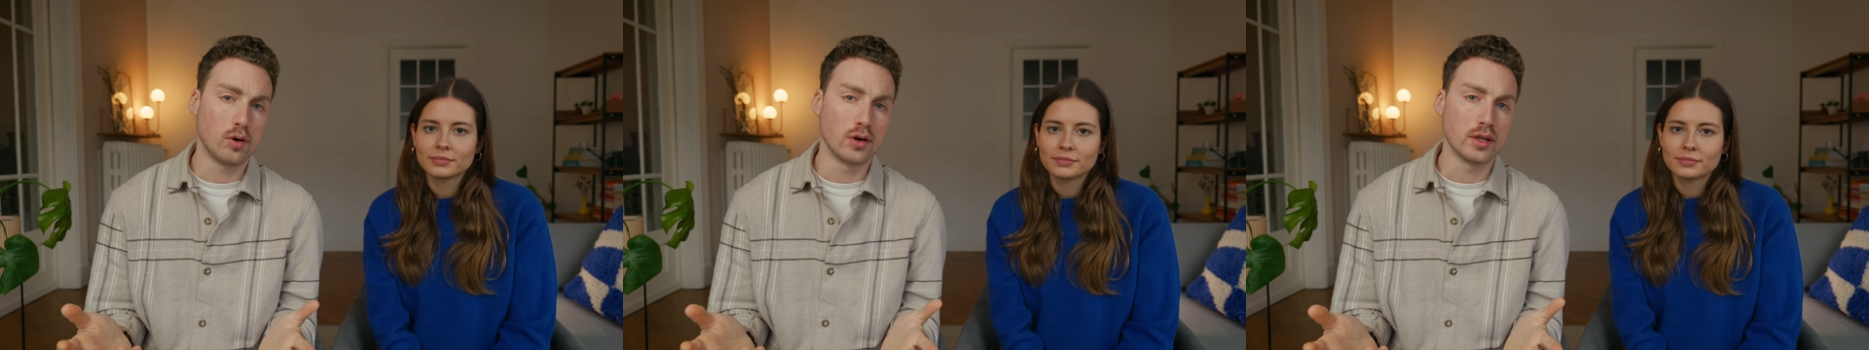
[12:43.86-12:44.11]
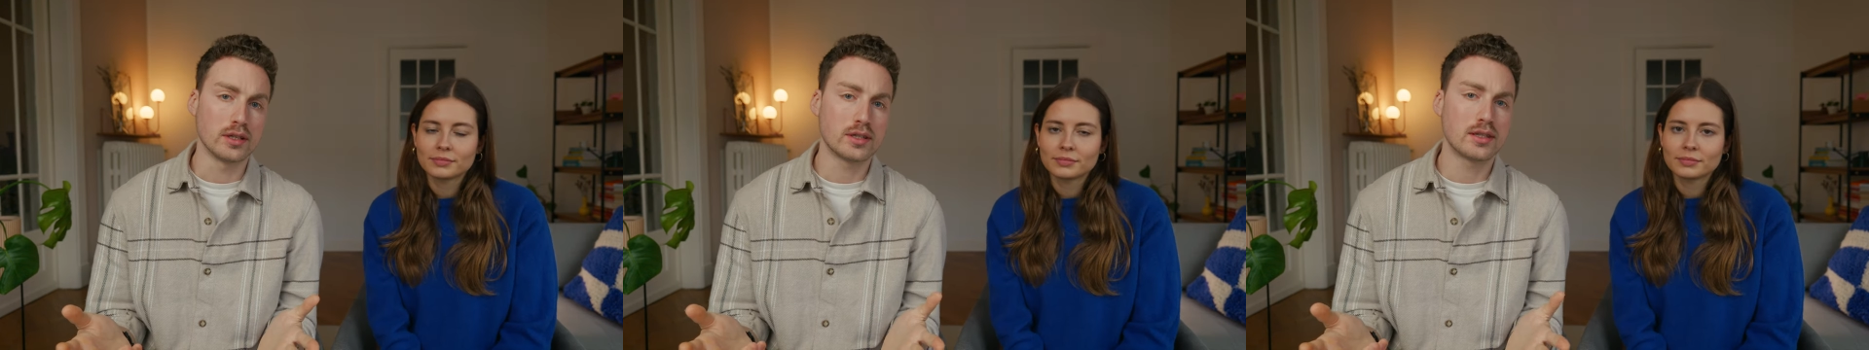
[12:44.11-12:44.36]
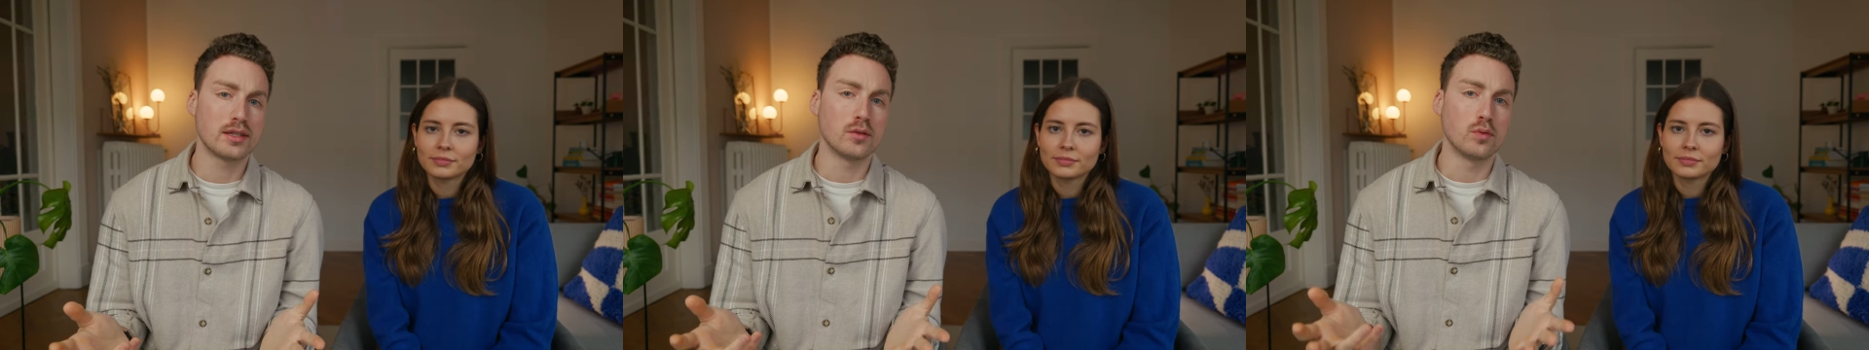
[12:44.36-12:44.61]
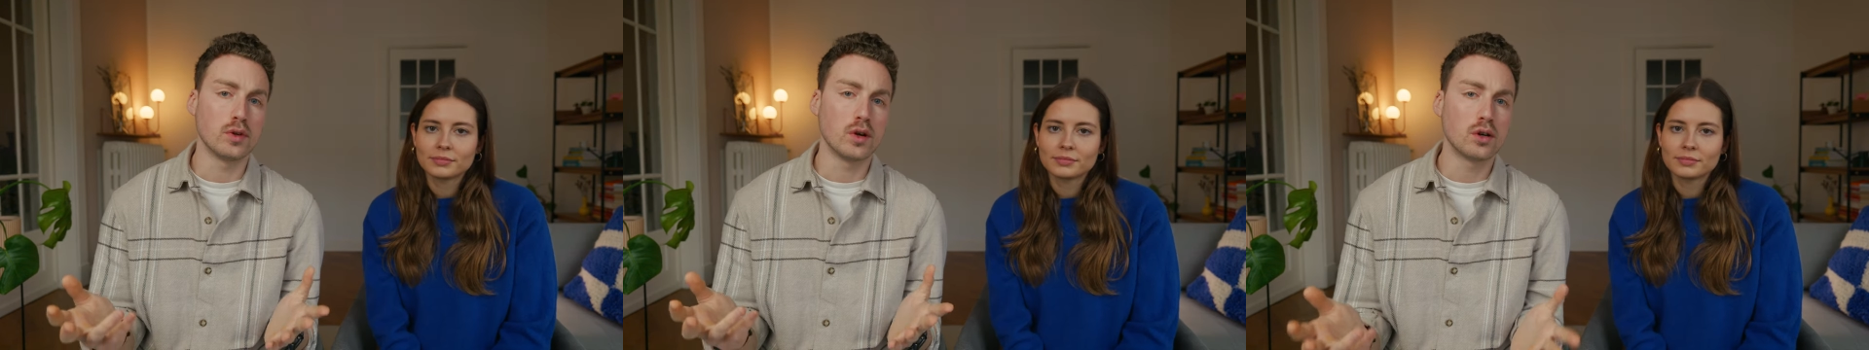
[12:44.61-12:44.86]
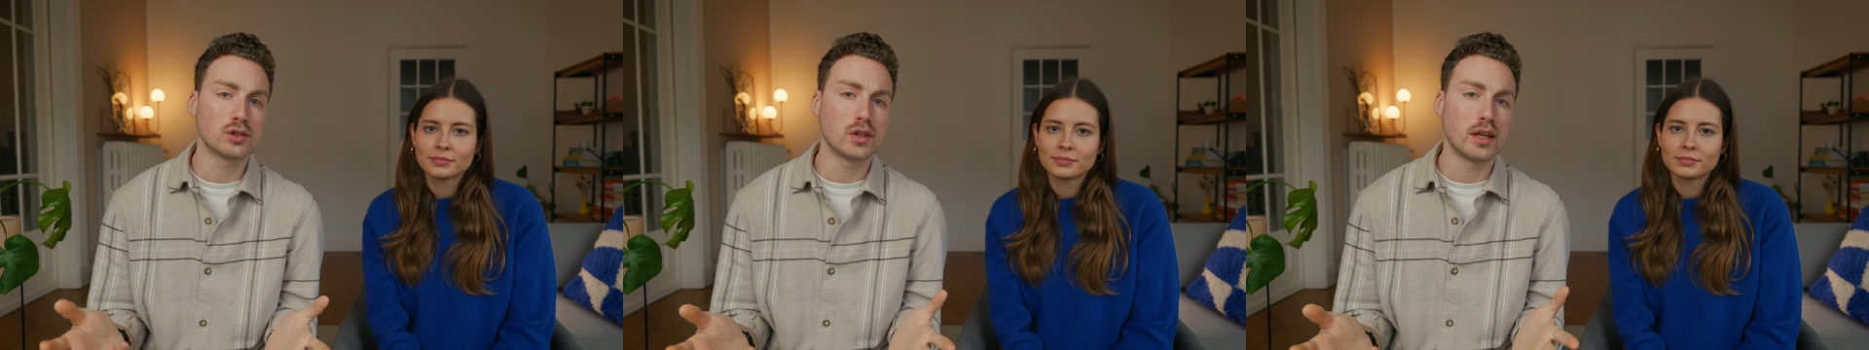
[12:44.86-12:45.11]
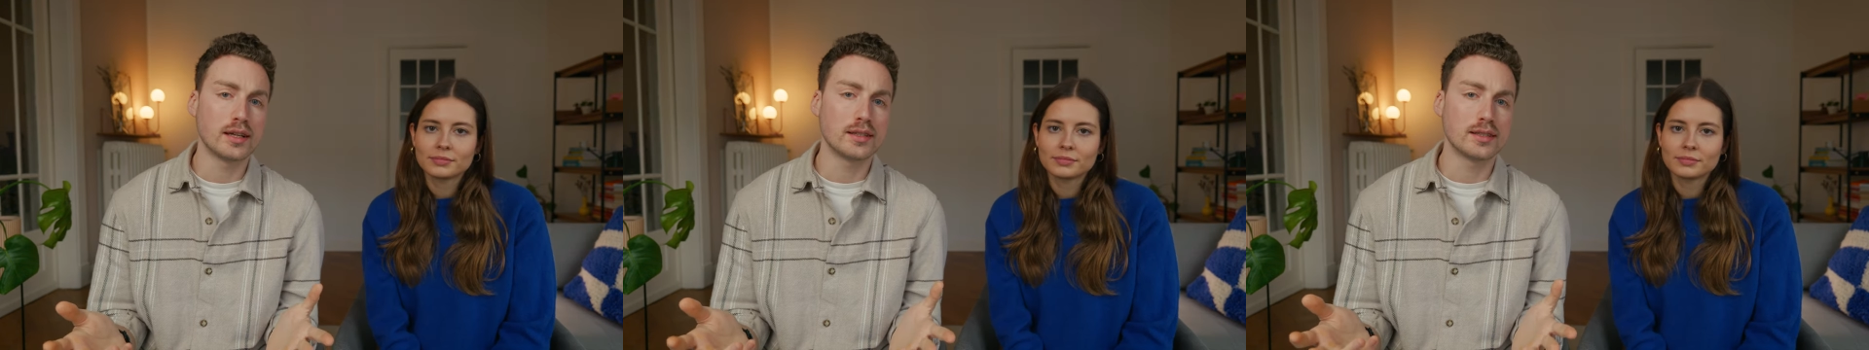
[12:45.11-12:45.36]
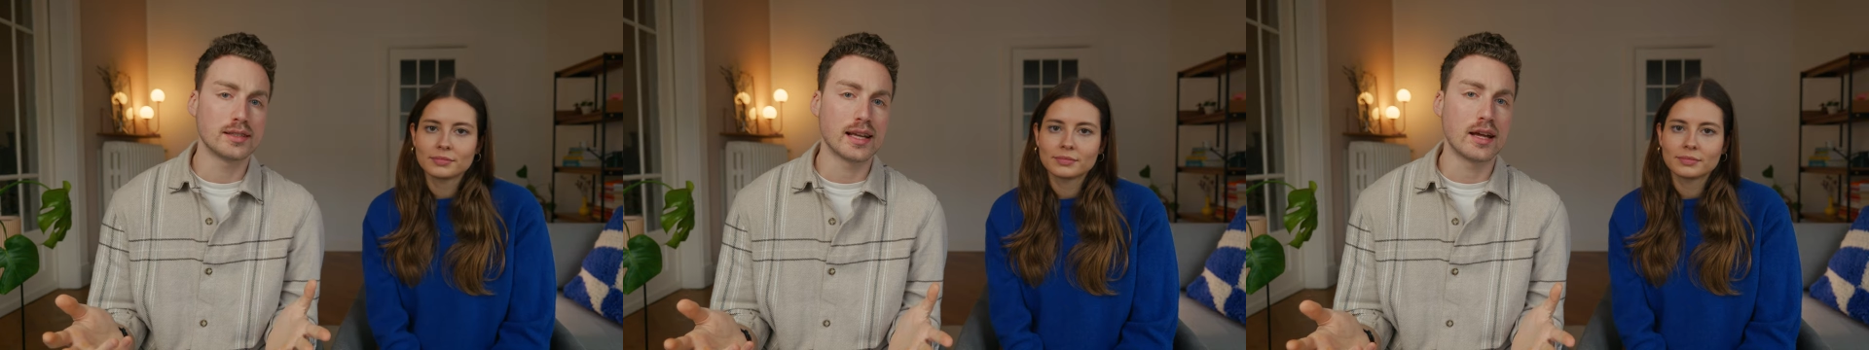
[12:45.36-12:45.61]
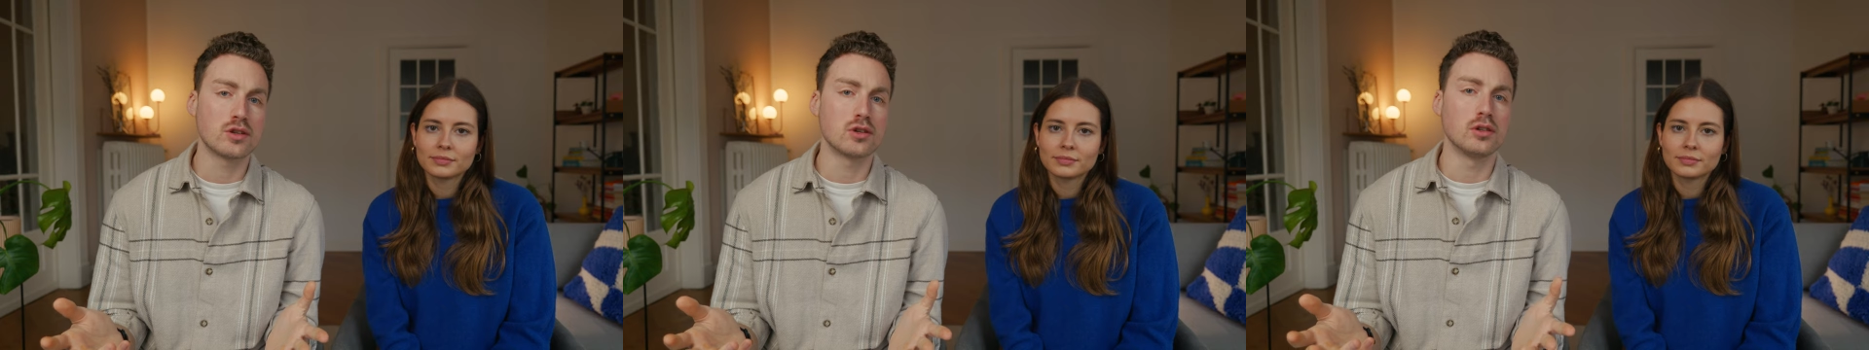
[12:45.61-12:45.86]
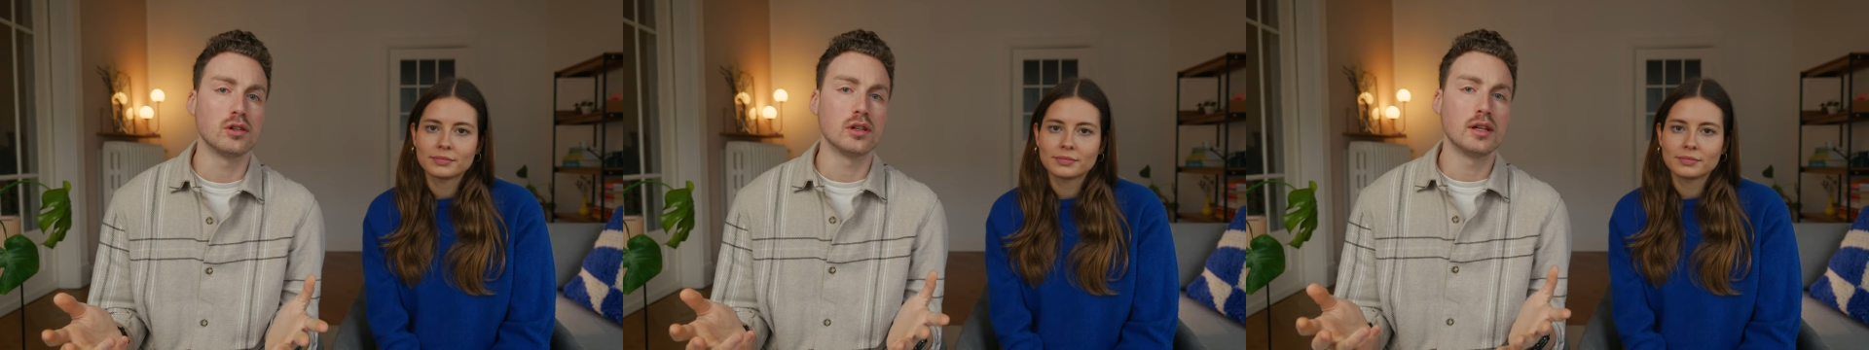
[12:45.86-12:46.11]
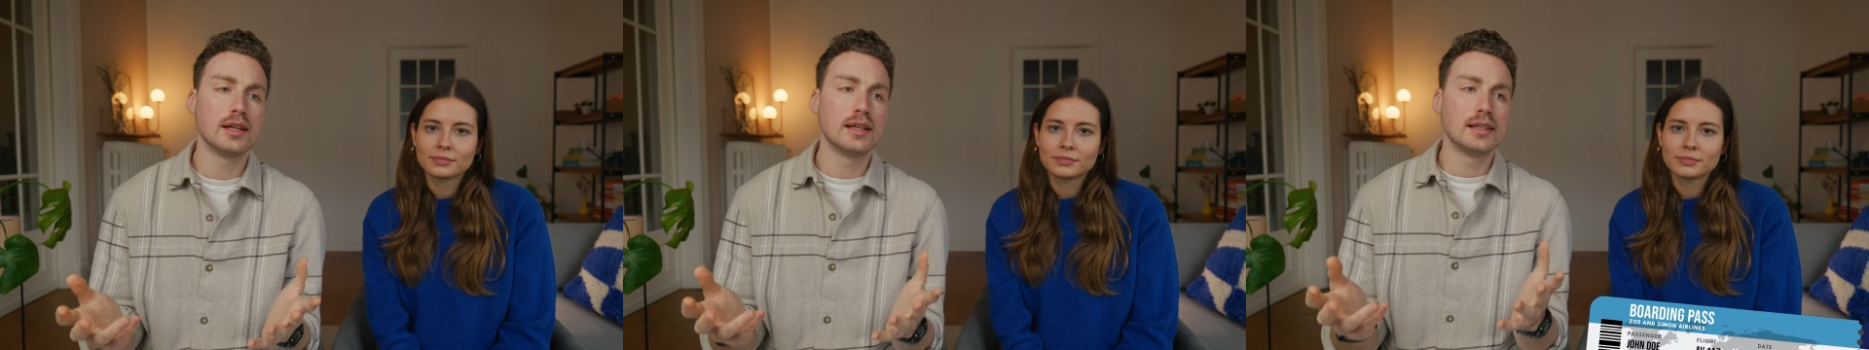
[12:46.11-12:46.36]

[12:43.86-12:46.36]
Speaker 1: point, we also like to schedule